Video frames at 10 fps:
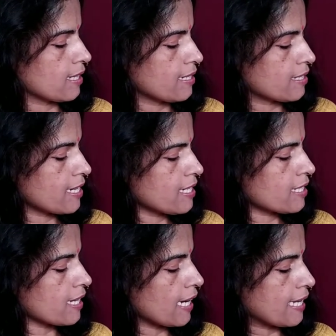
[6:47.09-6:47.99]

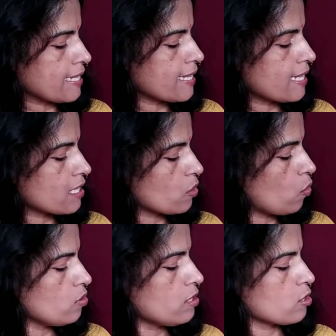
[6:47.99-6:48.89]
Content, incense
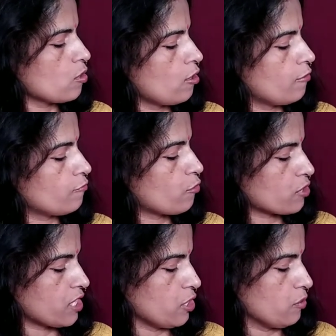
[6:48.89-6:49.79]
cones,
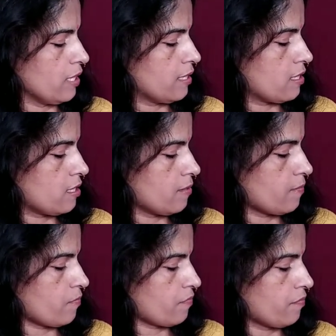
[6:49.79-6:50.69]
forty units.